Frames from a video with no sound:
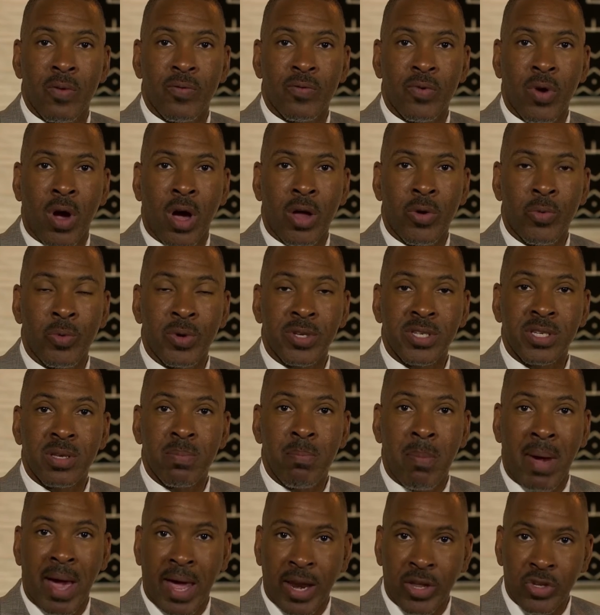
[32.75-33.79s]
fraud risk
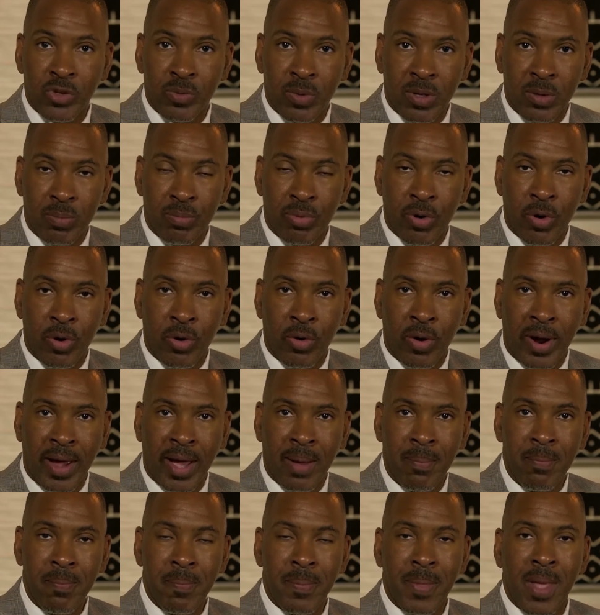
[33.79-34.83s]
management
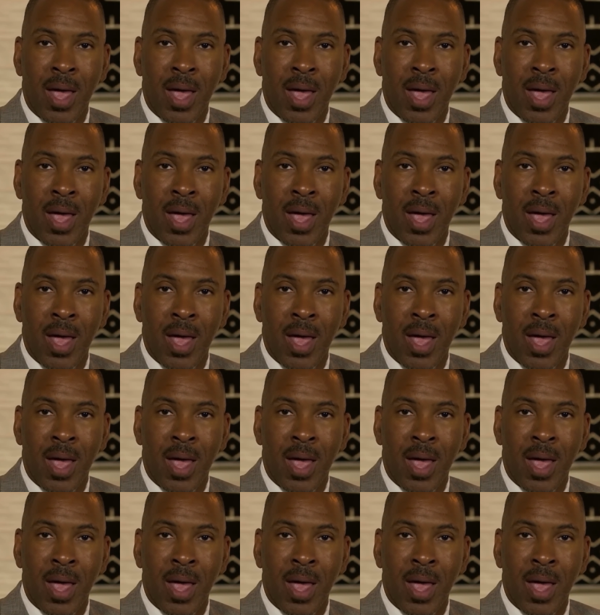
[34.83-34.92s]
program.